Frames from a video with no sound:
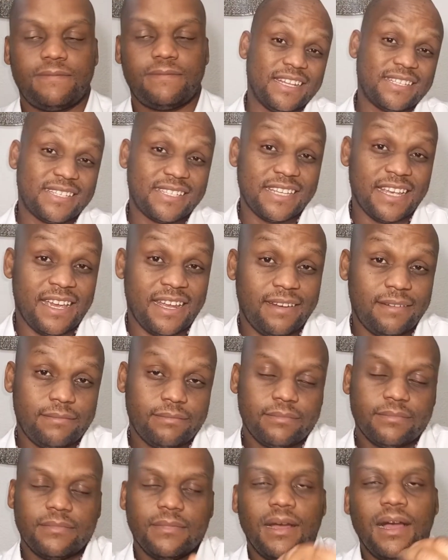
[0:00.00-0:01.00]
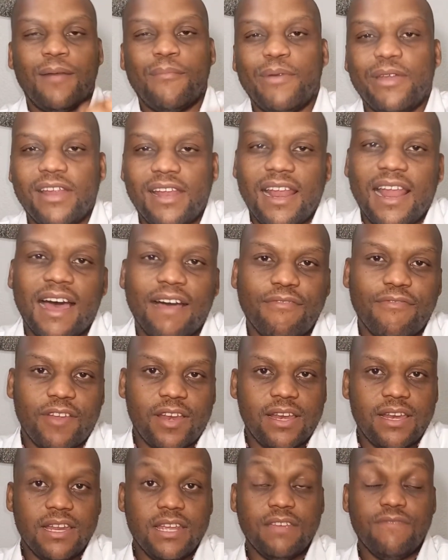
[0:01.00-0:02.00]
That said, I'm gonna love
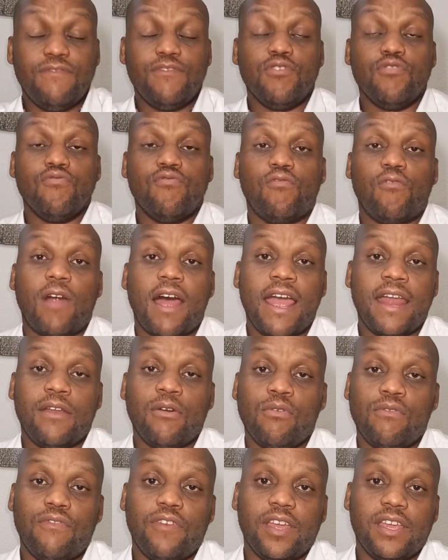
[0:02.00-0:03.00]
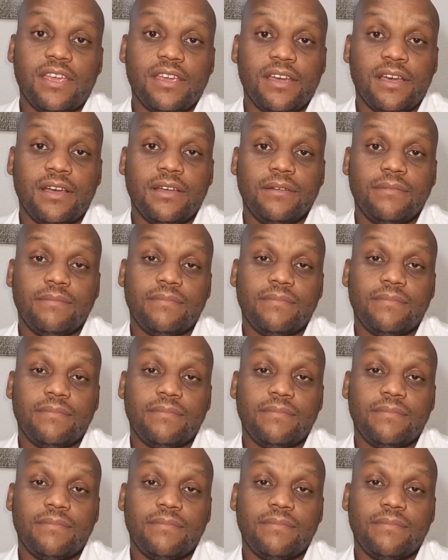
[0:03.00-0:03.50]
and leave you right over here.